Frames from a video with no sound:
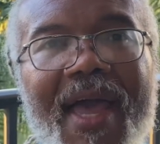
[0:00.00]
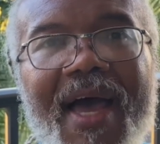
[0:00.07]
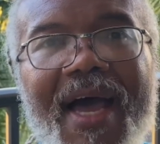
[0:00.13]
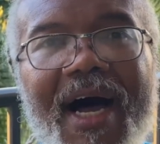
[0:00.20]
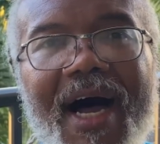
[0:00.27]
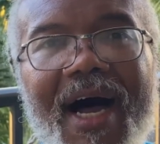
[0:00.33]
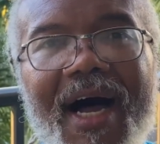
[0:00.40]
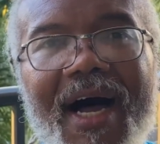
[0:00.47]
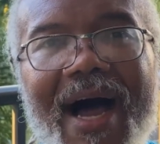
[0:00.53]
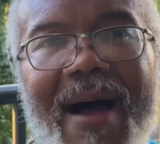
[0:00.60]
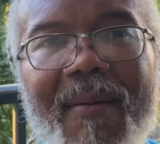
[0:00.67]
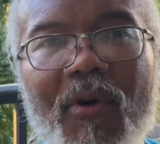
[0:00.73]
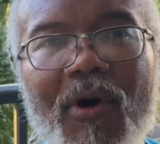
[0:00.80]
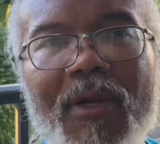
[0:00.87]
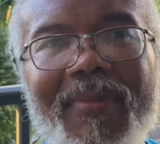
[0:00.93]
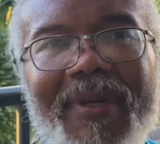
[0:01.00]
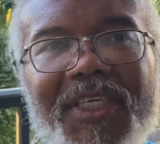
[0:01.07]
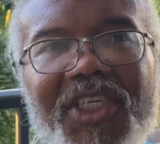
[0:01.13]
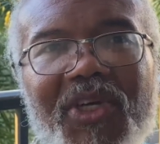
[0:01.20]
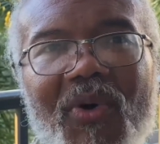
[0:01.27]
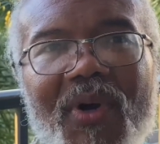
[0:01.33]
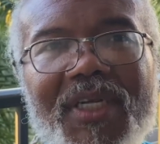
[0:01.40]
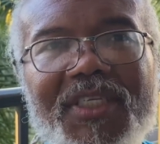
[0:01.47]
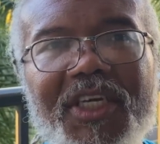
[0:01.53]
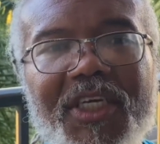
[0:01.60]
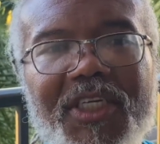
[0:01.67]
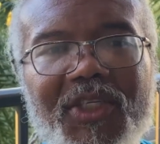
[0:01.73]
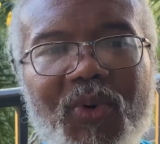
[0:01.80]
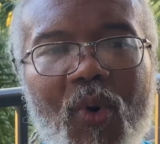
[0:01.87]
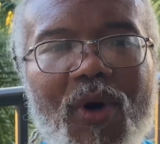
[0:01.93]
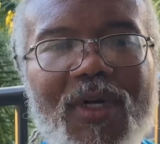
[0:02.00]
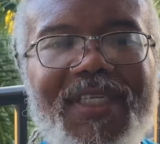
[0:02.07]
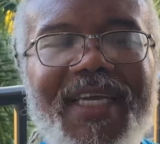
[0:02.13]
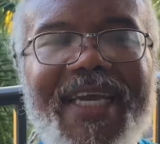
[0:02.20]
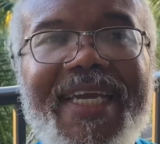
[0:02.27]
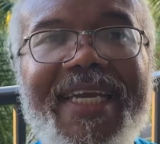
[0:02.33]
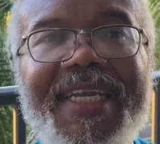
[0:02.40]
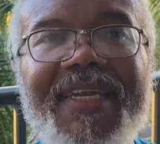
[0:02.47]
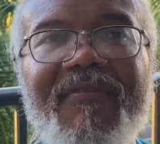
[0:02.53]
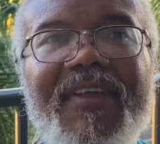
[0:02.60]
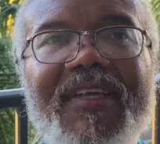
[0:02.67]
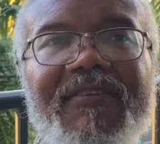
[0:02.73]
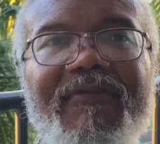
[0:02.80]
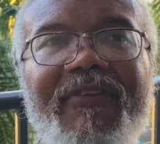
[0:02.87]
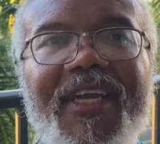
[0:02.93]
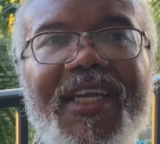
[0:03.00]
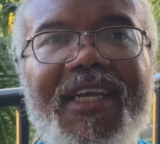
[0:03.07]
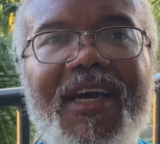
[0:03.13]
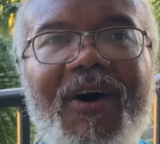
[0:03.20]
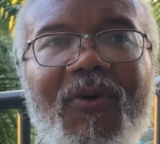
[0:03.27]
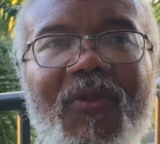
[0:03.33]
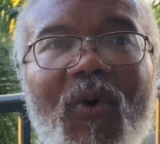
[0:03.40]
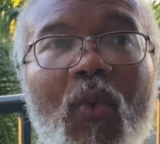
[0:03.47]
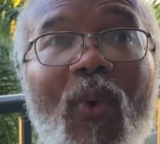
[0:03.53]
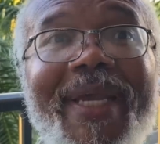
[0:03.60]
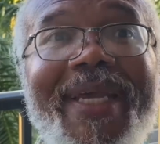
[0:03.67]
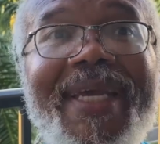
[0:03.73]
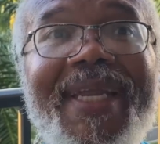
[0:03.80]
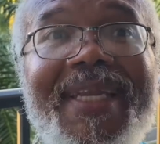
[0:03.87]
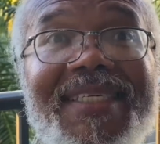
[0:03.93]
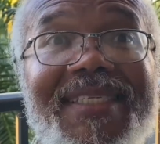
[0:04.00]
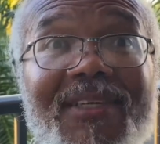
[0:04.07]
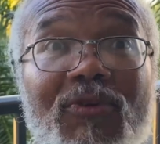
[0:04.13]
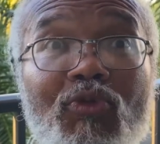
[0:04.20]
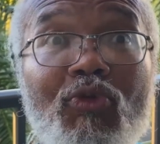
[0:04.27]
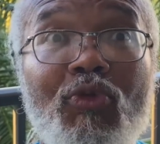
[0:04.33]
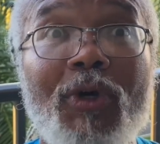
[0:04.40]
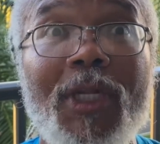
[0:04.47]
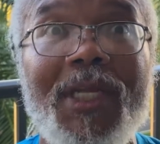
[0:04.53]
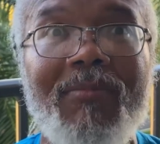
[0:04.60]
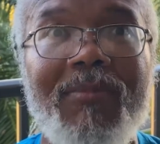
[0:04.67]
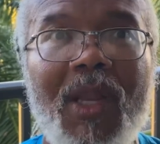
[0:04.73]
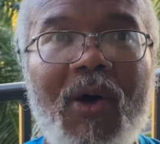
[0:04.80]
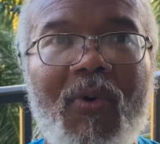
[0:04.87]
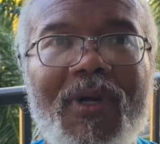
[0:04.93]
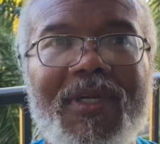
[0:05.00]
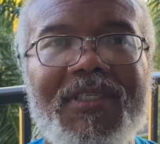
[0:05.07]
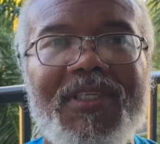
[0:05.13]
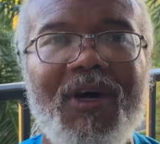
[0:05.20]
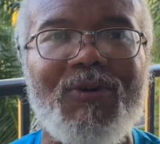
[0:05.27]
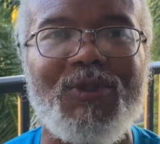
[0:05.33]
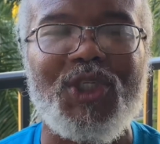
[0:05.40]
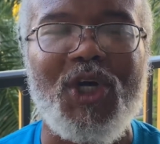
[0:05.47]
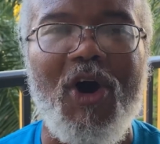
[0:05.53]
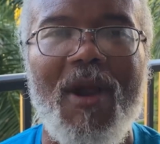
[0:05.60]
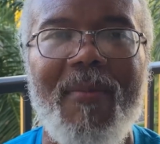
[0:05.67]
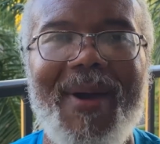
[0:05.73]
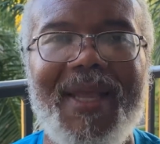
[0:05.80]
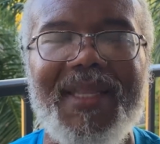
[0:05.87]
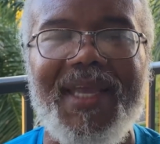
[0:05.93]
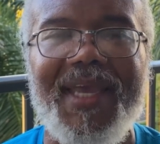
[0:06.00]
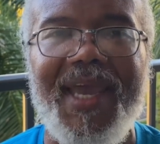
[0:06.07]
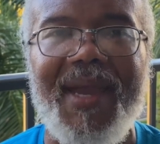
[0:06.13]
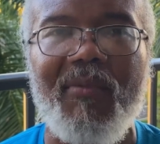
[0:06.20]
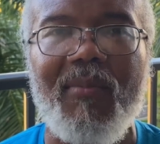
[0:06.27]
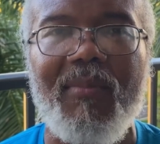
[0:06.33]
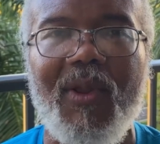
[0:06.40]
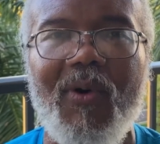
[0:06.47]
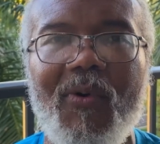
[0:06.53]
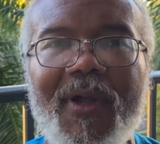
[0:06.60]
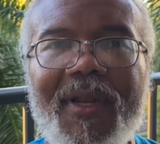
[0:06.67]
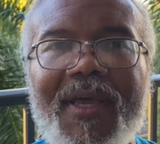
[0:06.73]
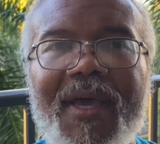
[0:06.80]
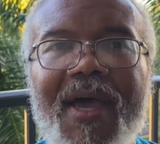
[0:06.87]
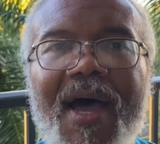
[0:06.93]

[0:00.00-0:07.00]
uh, I'm gonna be showing it to you towards the end of this video. The wind is really blowing, so sorry about the camera blowing.